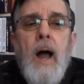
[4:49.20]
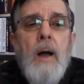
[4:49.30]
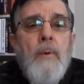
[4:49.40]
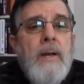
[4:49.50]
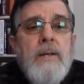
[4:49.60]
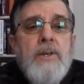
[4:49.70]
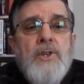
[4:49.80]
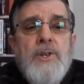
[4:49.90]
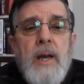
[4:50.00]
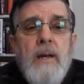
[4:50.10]
I wanted to
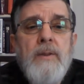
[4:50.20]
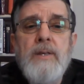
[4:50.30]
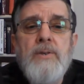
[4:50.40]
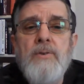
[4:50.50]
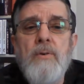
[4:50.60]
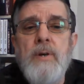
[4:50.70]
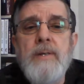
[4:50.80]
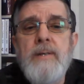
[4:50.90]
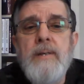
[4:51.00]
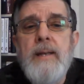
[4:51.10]
share these
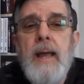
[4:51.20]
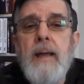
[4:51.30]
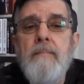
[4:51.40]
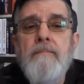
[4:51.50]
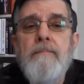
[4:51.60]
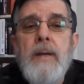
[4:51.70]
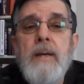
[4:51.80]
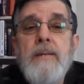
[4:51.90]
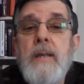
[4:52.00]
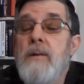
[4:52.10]
stories today
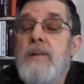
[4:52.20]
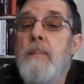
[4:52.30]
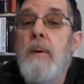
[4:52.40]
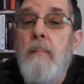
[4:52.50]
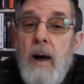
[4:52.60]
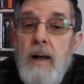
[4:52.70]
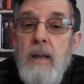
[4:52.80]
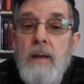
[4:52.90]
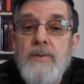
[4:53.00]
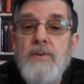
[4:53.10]
because they're some of my
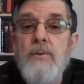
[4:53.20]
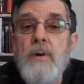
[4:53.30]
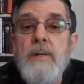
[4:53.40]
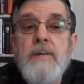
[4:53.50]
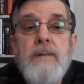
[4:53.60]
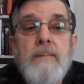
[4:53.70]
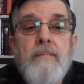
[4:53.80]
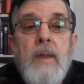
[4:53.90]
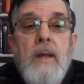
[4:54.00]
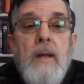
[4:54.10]
love stories.
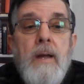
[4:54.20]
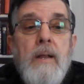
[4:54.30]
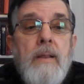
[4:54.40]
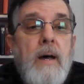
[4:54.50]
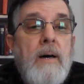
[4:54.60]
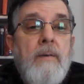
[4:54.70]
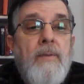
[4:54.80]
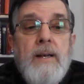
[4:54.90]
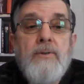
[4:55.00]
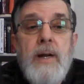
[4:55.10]
Love
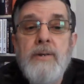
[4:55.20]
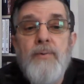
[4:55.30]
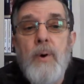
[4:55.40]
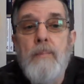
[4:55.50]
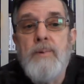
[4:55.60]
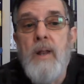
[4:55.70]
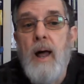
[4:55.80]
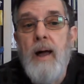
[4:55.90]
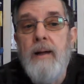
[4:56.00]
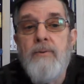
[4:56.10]
that transforms
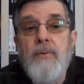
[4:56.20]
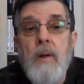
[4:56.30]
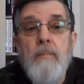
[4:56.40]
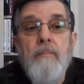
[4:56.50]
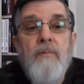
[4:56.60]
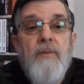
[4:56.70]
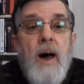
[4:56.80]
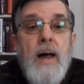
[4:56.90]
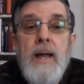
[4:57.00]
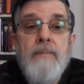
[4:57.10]
lives from
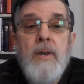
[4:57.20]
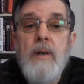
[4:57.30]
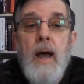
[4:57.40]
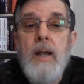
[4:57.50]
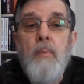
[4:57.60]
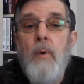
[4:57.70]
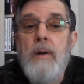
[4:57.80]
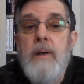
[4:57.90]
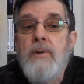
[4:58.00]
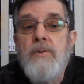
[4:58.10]
5 to
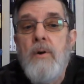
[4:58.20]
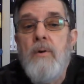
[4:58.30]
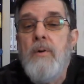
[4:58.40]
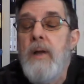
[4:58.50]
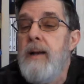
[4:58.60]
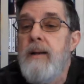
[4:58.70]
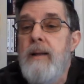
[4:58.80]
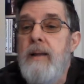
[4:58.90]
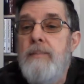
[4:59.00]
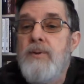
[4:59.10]
91 years old
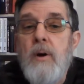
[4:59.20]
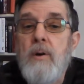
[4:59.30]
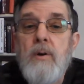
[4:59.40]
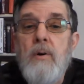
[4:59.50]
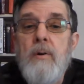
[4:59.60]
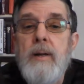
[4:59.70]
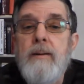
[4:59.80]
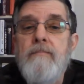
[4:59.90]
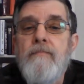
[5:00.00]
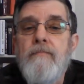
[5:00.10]
and keeps on
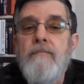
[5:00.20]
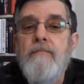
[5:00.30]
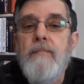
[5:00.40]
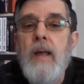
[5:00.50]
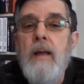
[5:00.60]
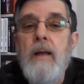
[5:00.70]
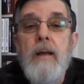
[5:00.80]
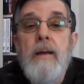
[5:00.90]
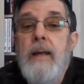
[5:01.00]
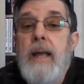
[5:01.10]
going.
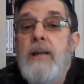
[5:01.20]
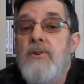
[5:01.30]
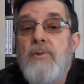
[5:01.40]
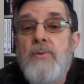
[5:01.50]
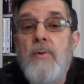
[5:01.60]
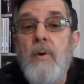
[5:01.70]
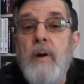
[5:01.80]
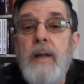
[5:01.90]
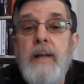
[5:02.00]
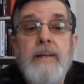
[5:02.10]
Each
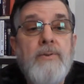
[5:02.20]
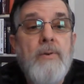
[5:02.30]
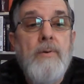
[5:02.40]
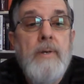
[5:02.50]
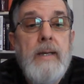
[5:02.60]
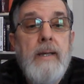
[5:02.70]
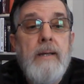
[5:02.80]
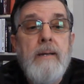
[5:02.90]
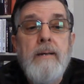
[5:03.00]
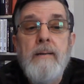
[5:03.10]
story is
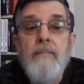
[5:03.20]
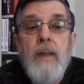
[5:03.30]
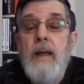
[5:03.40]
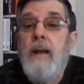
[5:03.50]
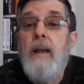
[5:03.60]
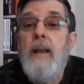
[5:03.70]
unique and a